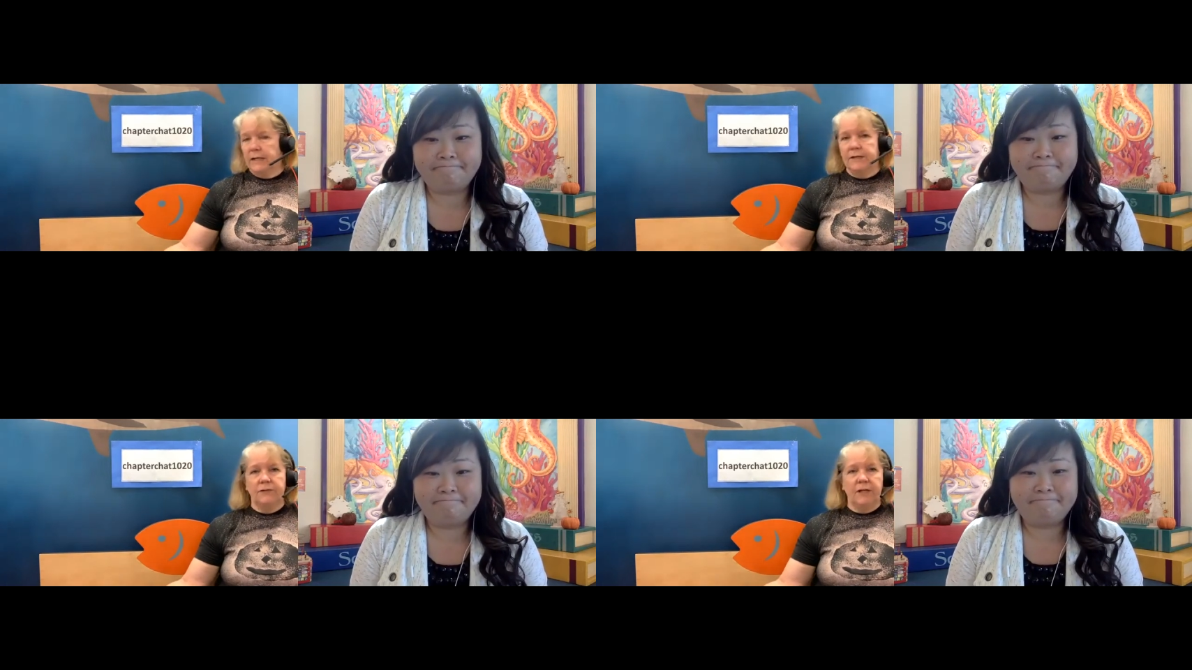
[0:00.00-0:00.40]

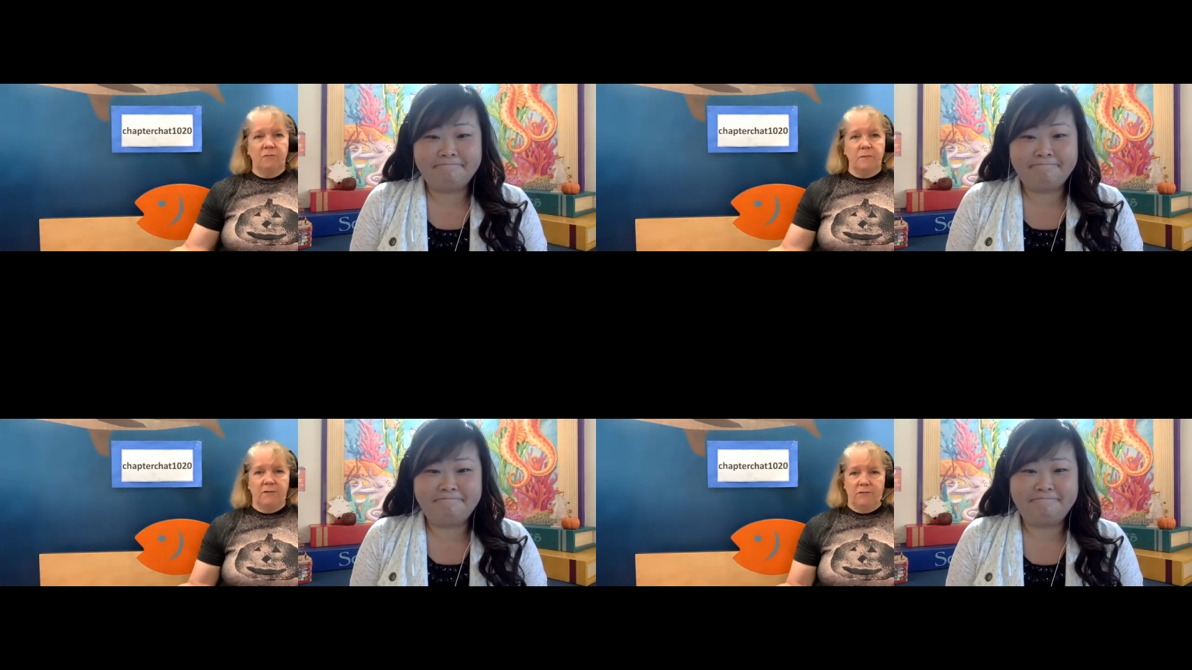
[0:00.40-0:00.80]
Speaker 1: I
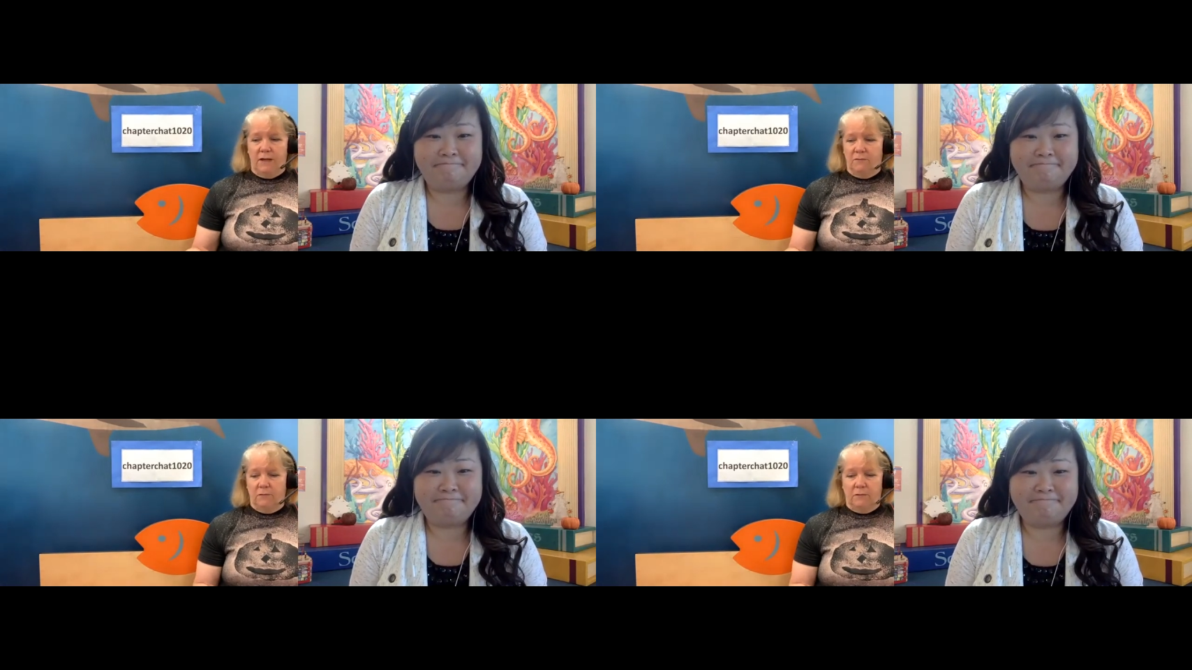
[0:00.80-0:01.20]
saved my
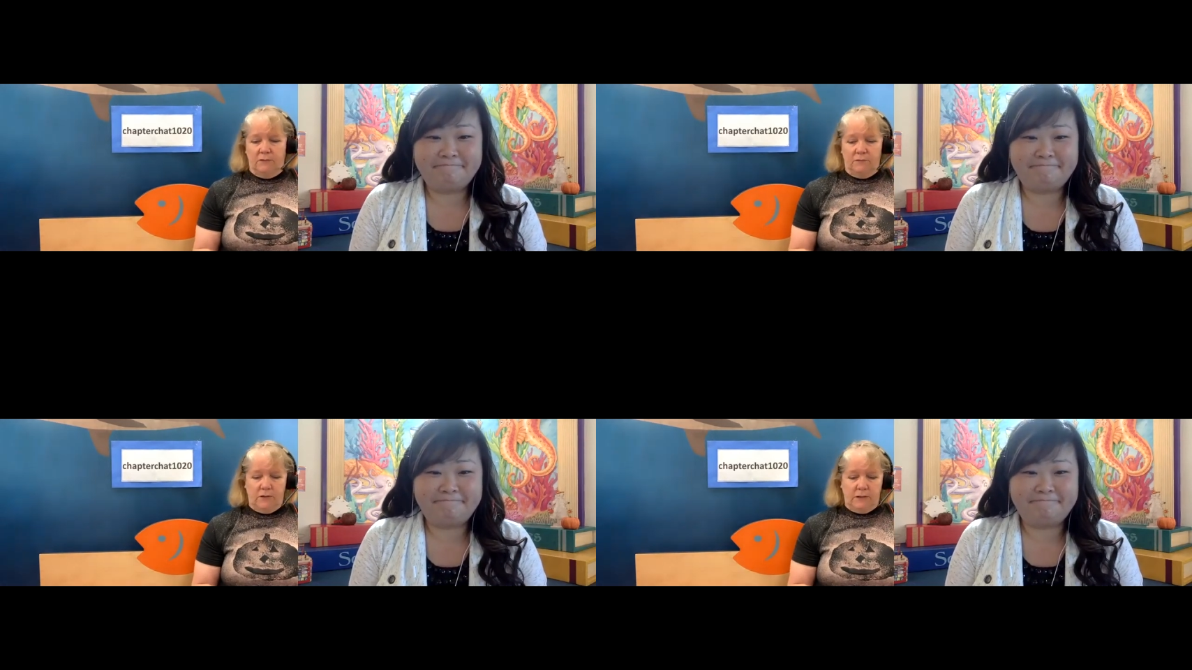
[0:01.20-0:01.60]
favorite
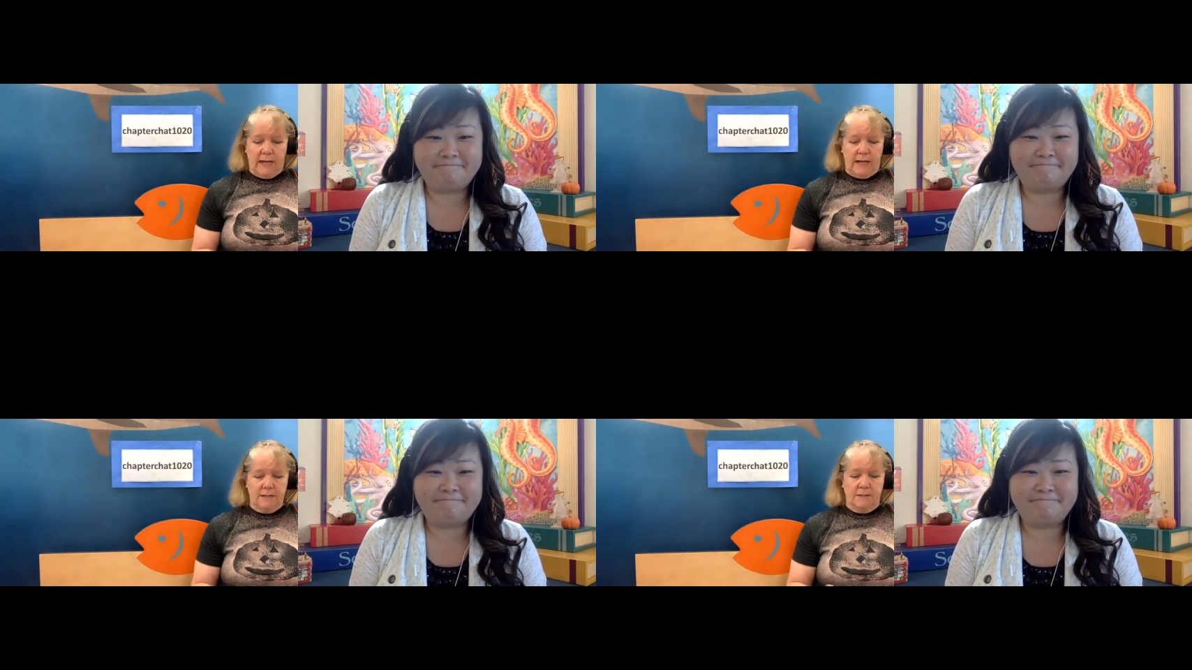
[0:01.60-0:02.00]
one for
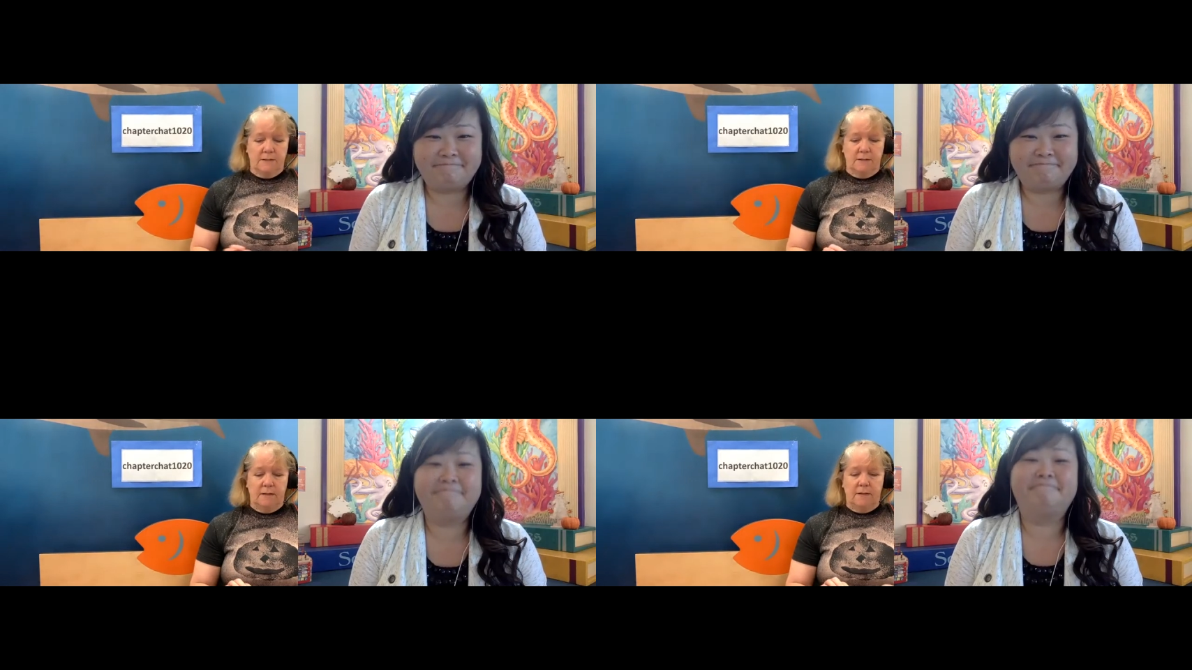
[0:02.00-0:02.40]
last.